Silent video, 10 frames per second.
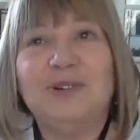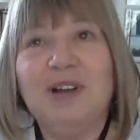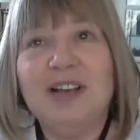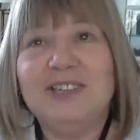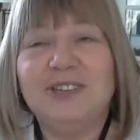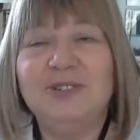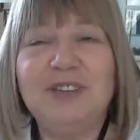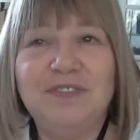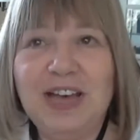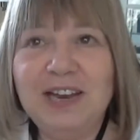question. You
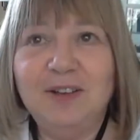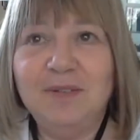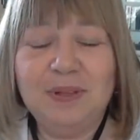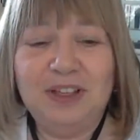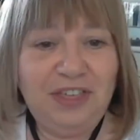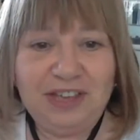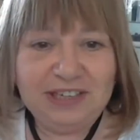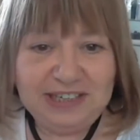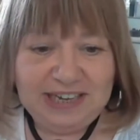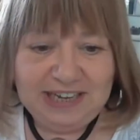develop a thick
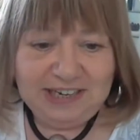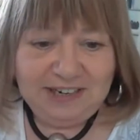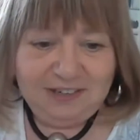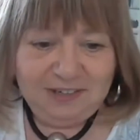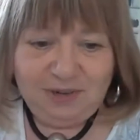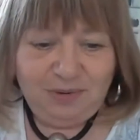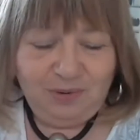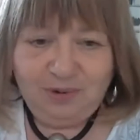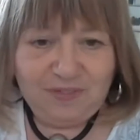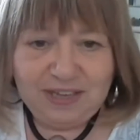skin to
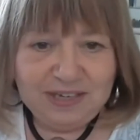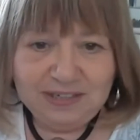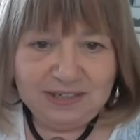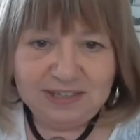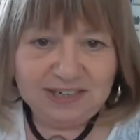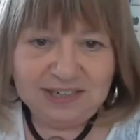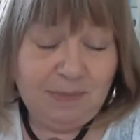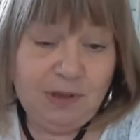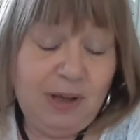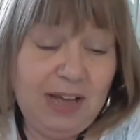all of this.
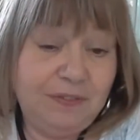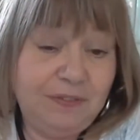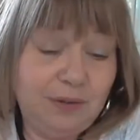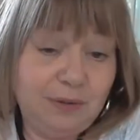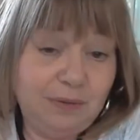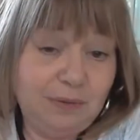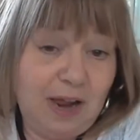You have to.